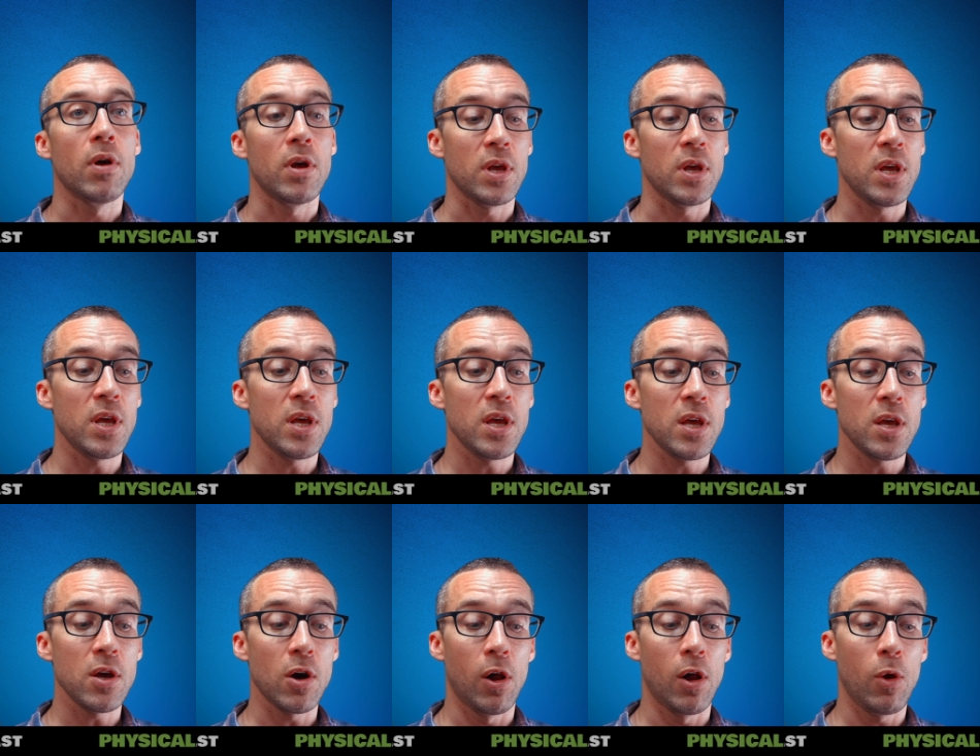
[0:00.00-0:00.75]

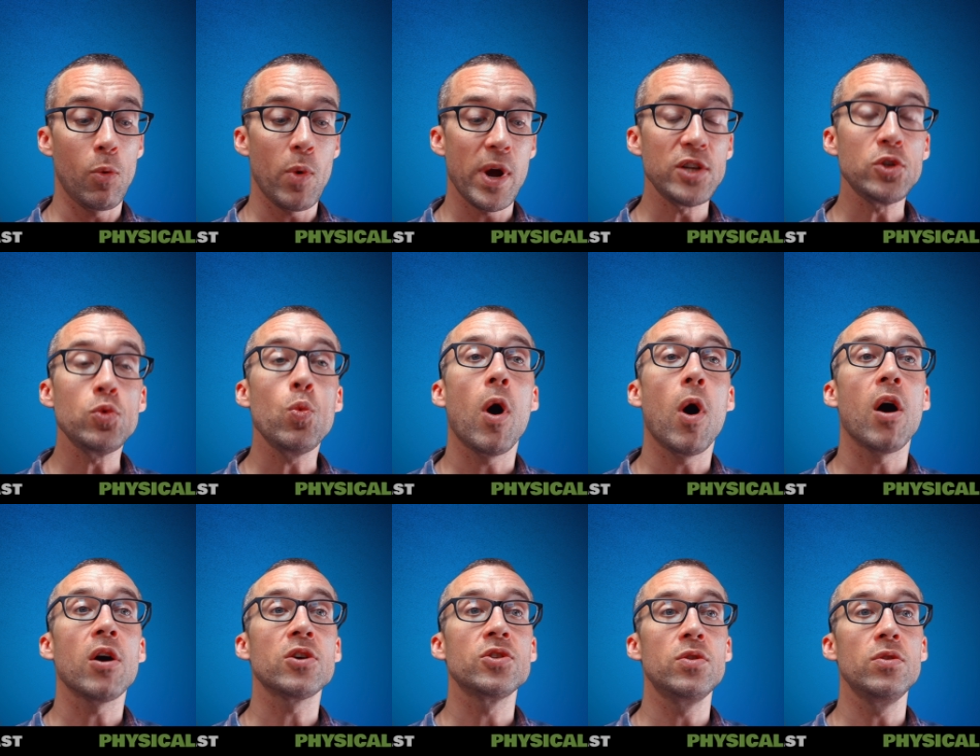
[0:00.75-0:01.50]
He always
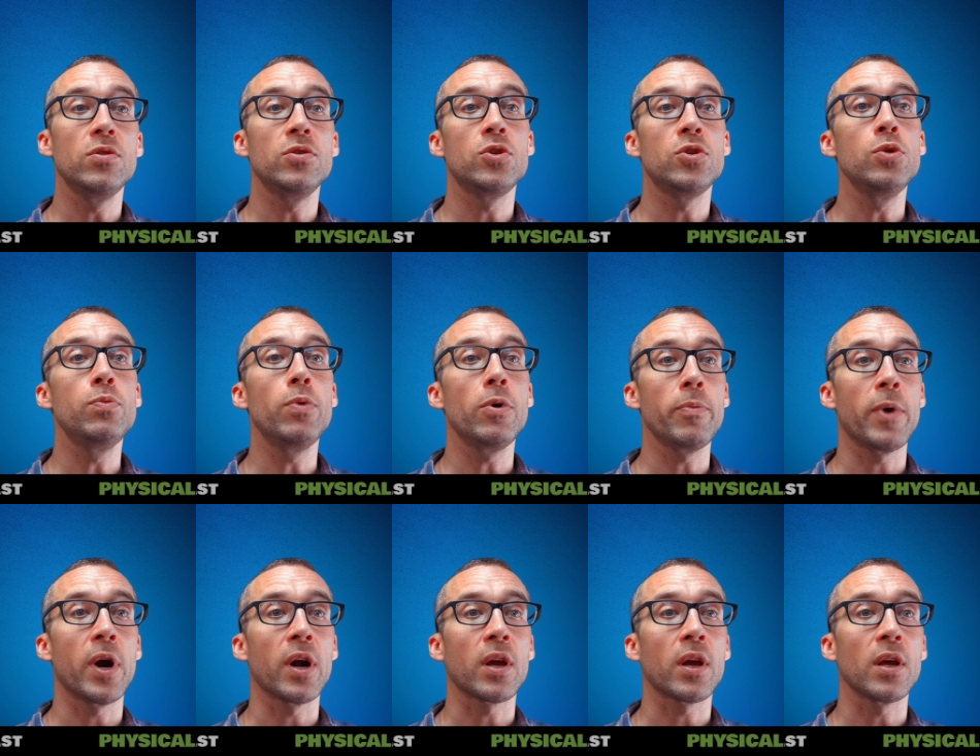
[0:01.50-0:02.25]
walks to the
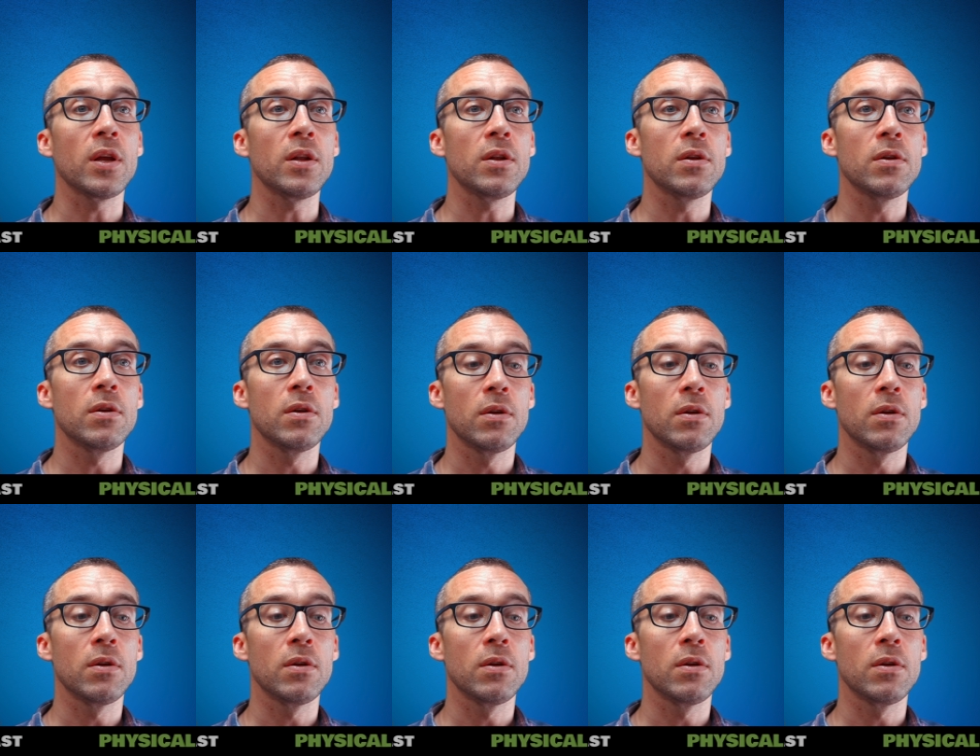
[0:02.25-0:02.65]
supermarket.